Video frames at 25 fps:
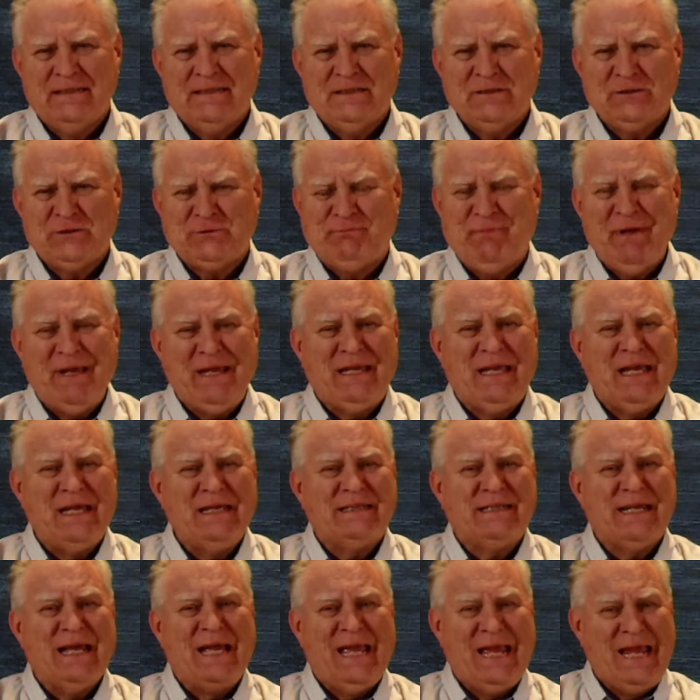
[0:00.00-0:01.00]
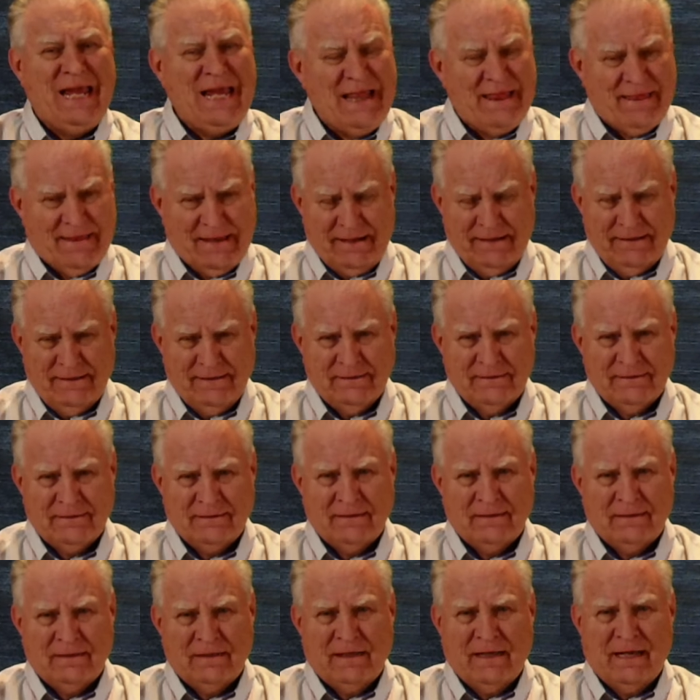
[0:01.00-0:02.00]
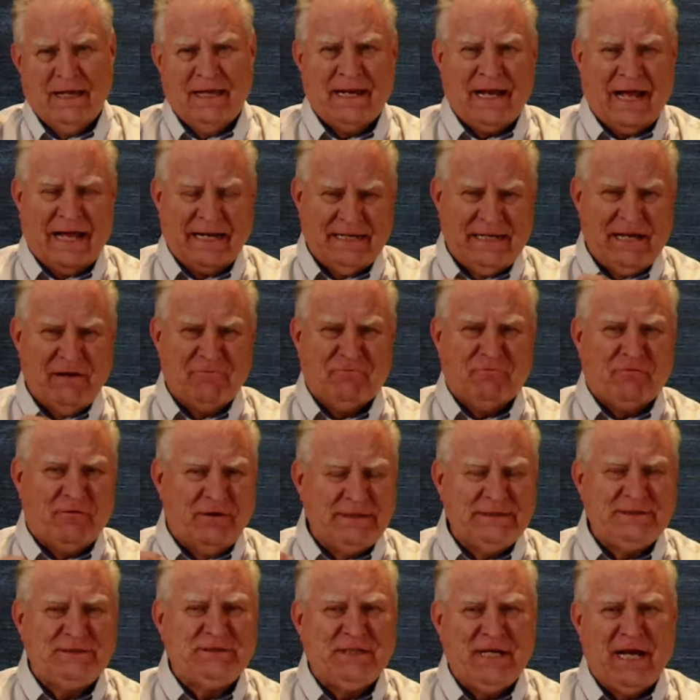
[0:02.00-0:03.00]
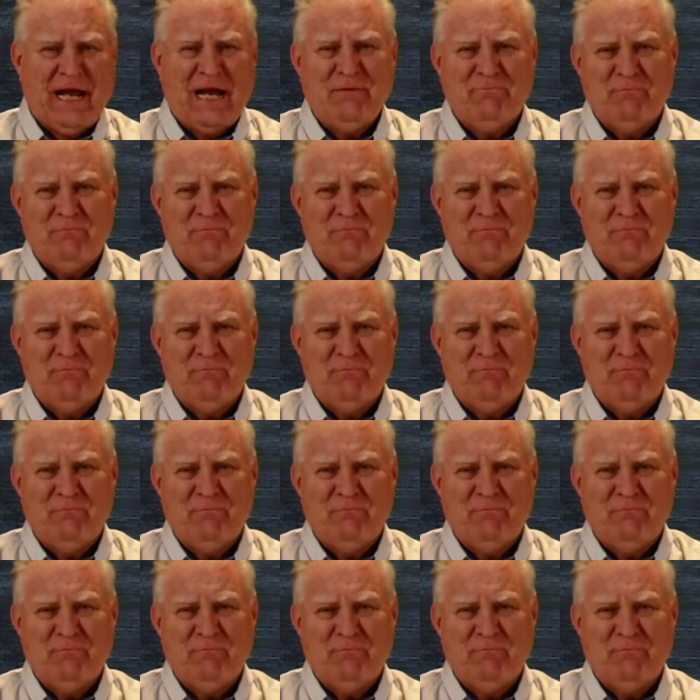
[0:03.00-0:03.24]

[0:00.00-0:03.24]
speaking to heathen, and I differentiate